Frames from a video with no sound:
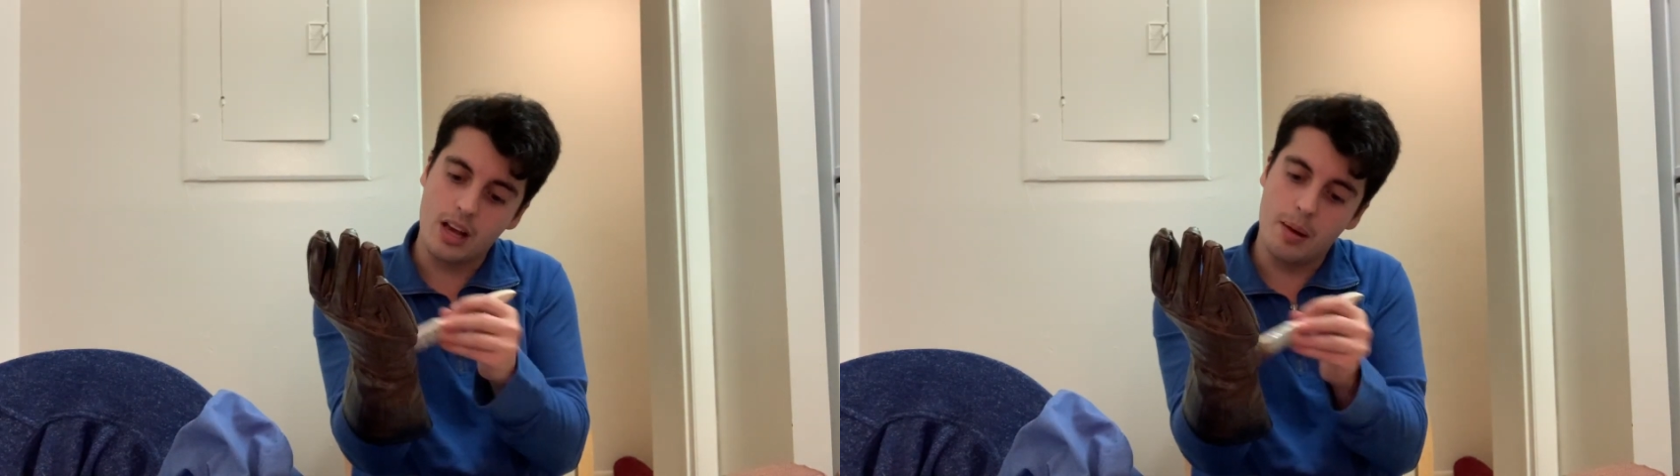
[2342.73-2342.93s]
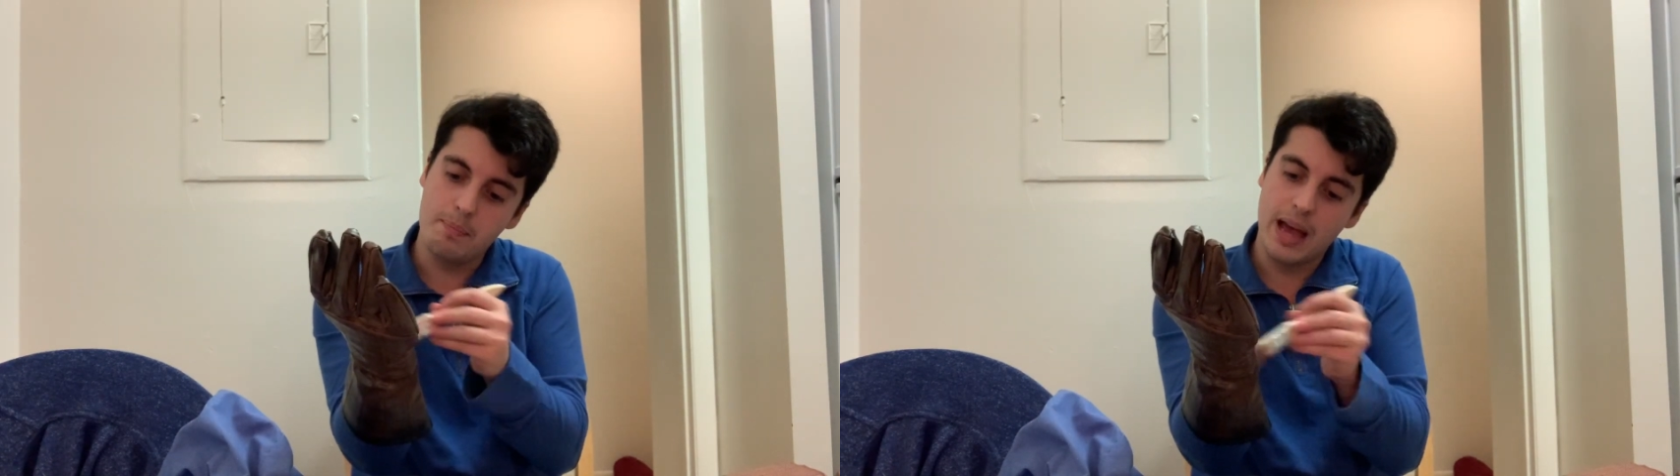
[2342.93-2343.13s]

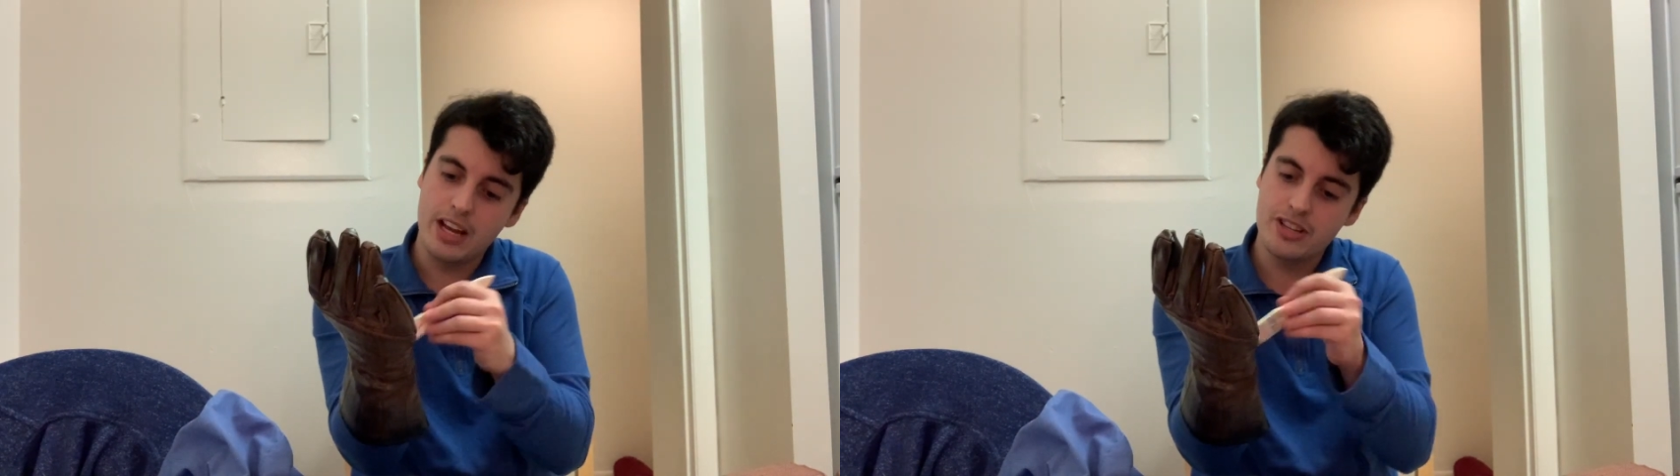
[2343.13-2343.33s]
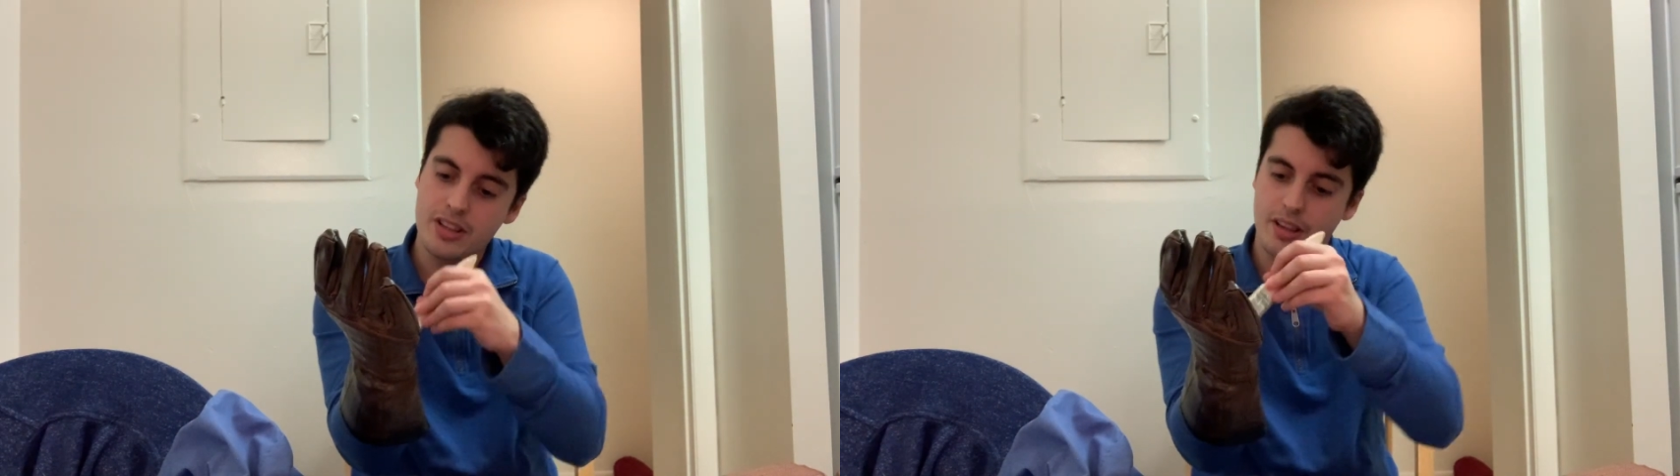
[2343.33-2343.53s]

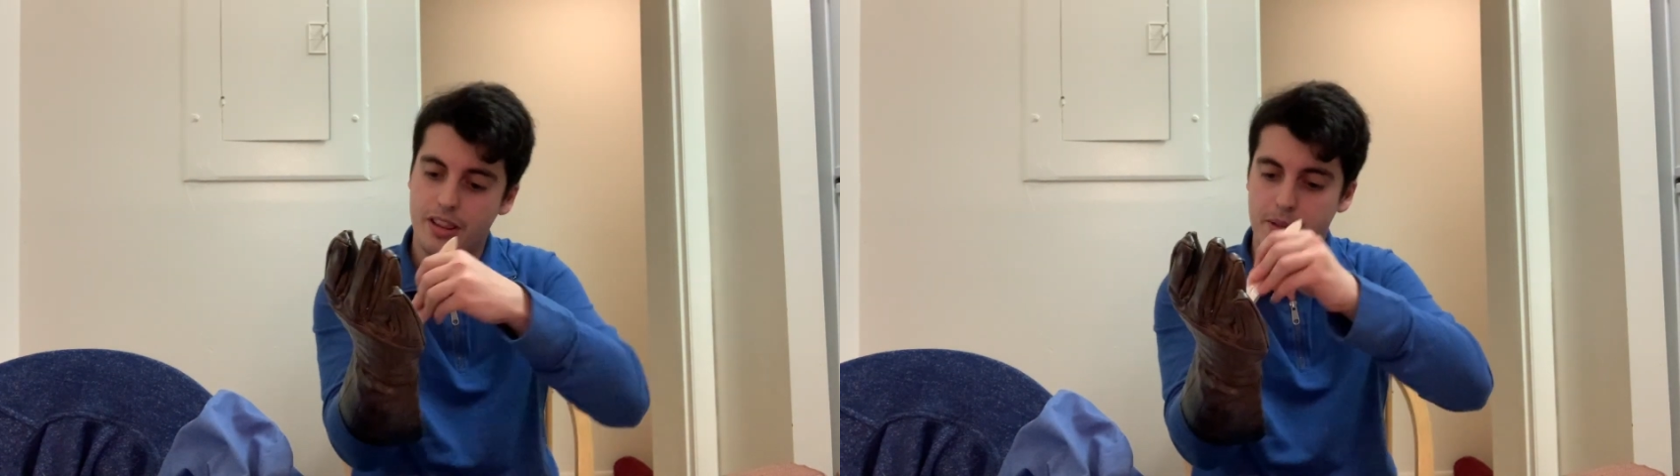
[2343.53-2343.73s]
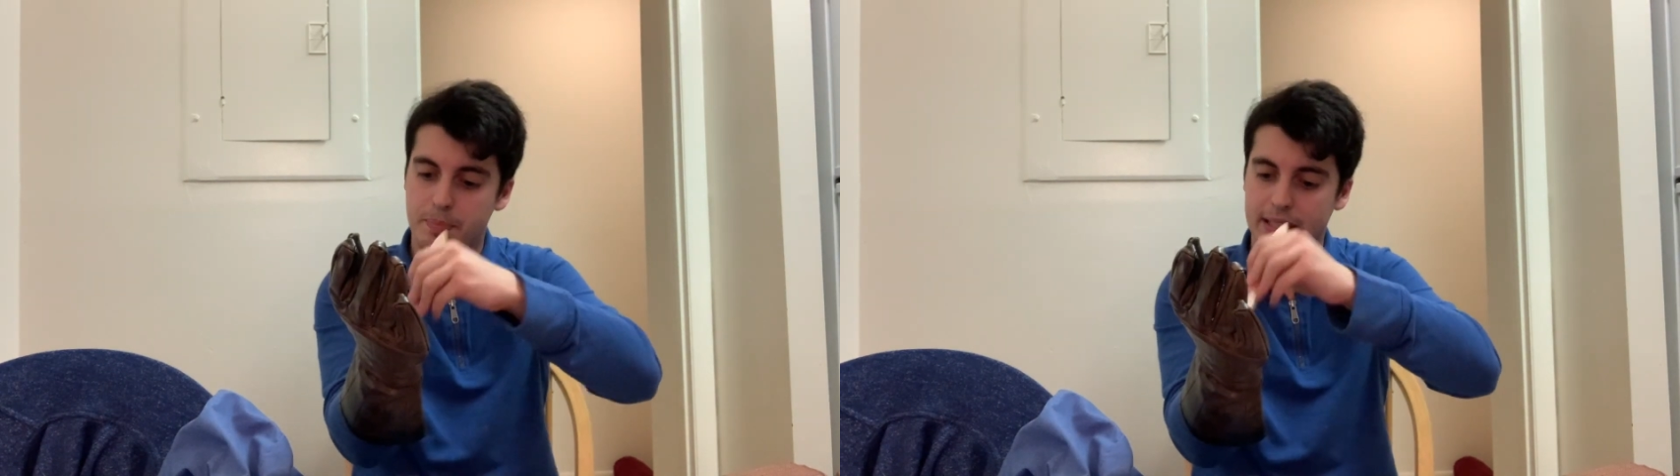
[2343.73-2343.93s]
imagine
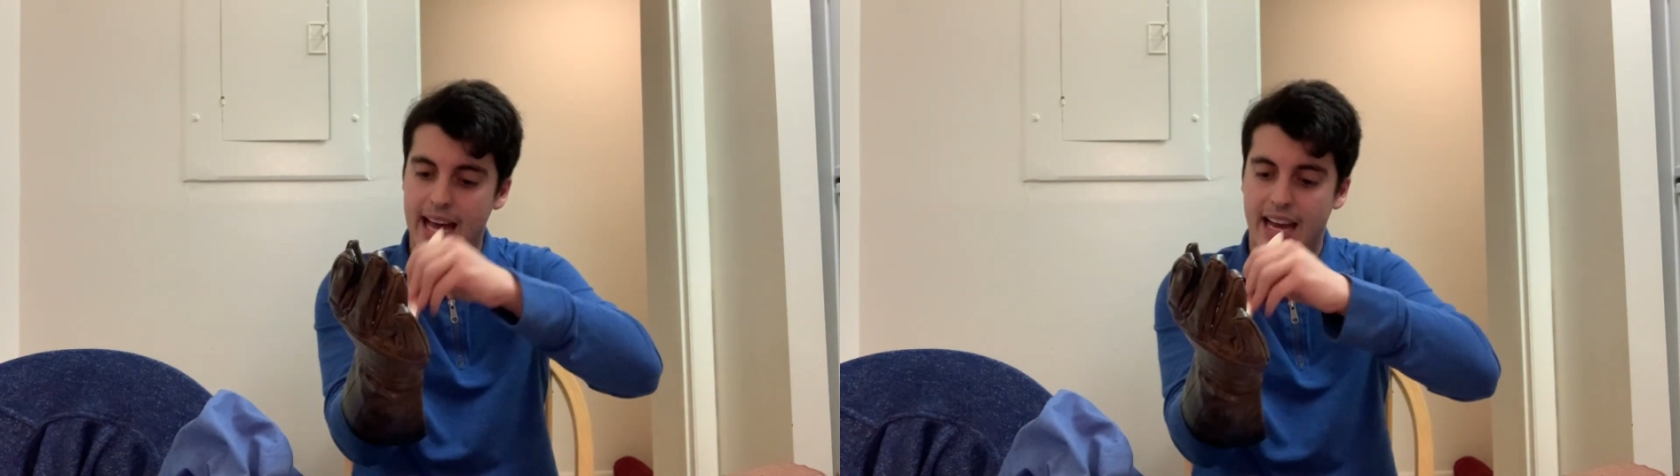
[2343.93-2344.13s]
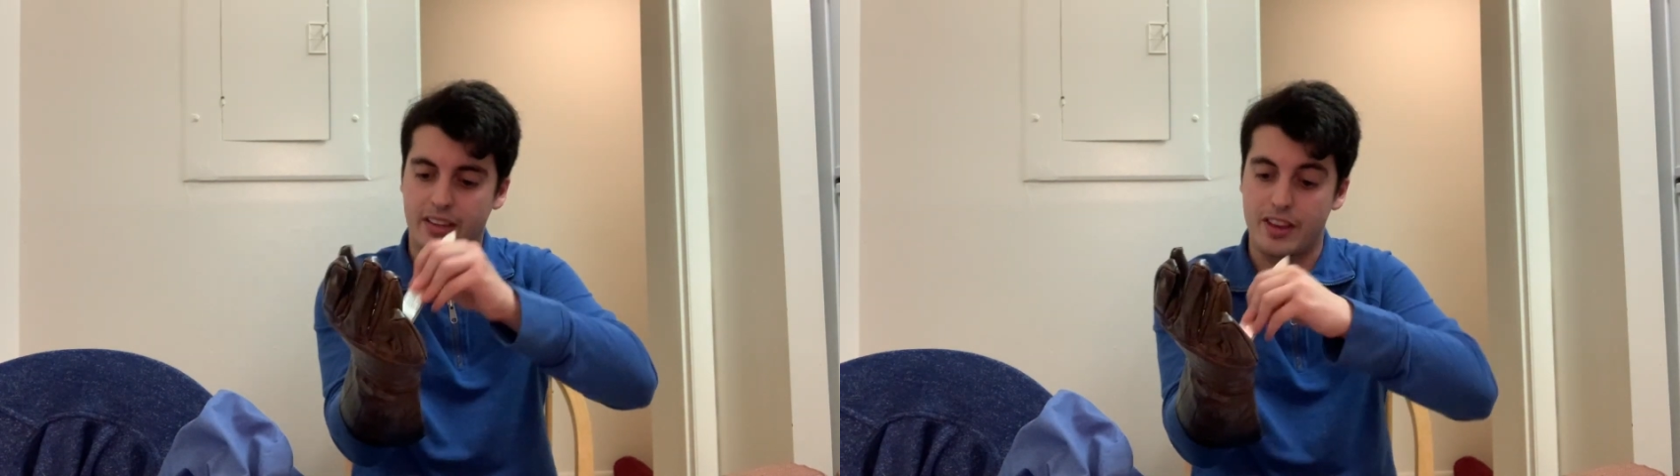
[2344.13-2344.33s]
the black,